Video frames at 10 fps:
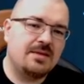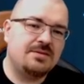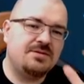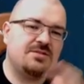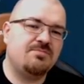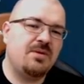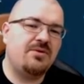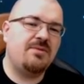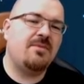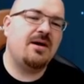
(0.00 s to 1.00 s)
Just bear
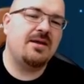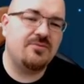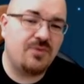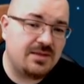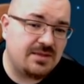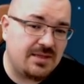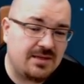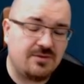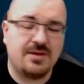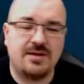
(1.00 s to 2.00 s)
in mind one thing,
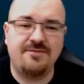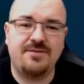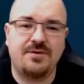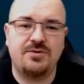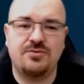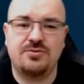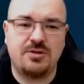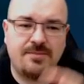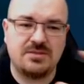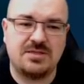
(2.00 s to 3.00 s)
you can never reduce
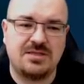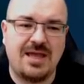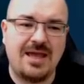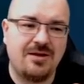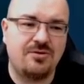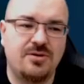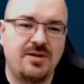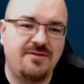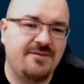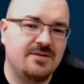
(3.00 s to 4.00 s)
someone's attack
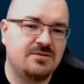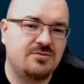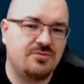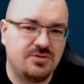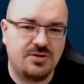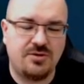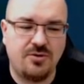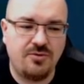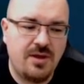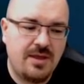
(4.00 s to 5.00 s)
defense to
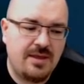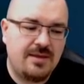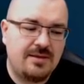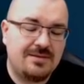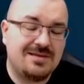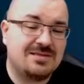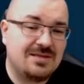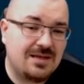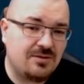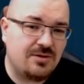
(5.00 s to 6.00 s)
zero. That's
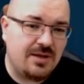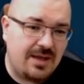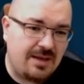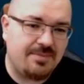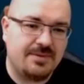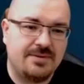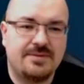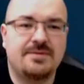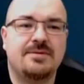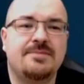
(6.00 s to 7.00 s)
not gonna happen.
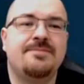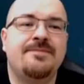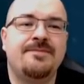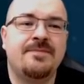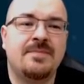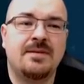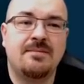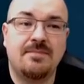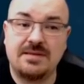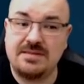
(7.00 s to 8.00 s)

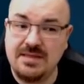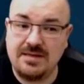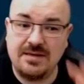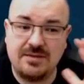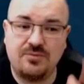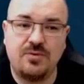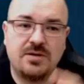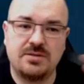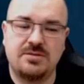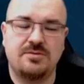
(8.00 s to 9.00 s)
But still, it
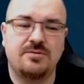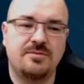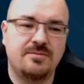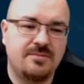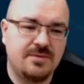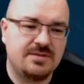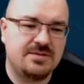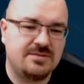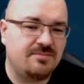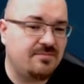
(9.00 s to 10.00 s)
works, so this,
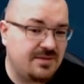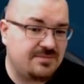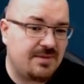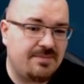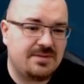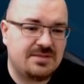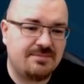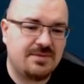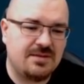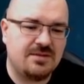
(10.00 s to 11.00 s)
is, this might be
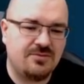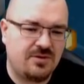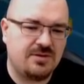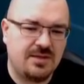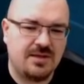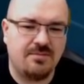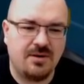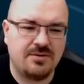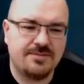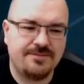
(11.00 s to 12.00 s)
something that you wanna think about.